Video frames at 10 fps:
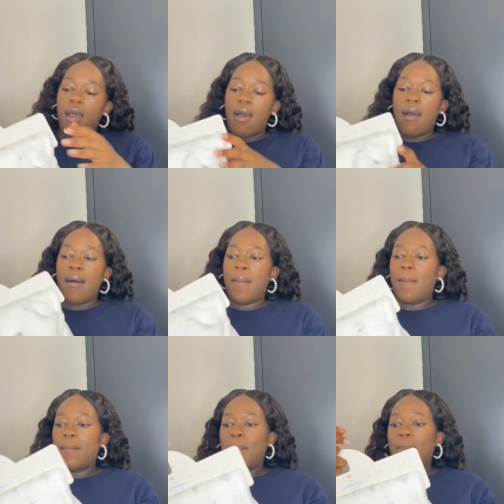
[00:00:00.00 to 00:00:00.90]

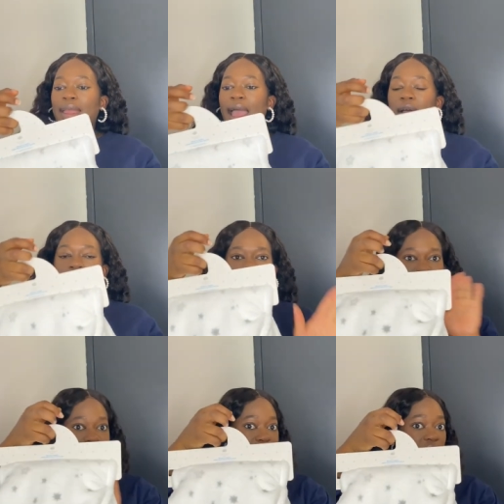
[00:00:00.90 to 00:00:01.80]
um but yeah
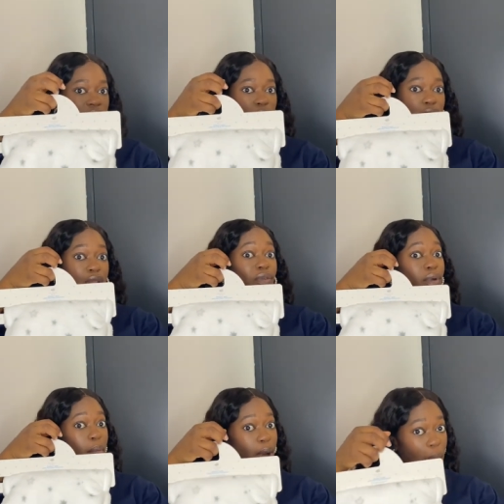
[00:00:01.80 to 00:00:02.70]
five euros
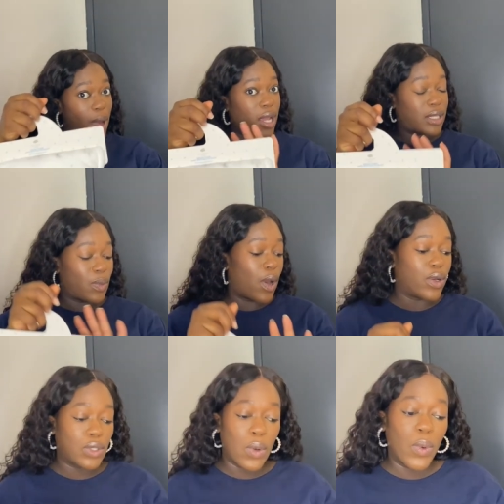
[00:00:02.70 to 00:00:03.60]
from Primark as well.
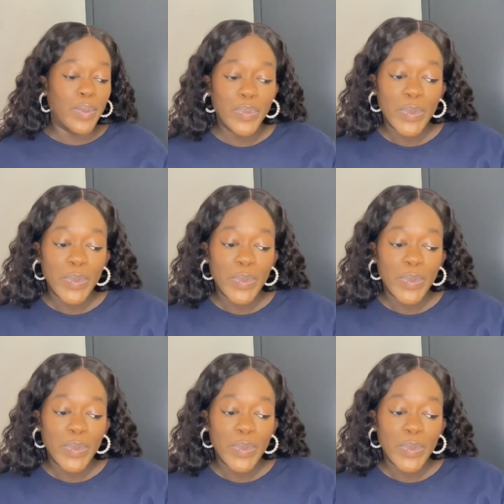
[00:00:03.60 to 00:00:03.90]
So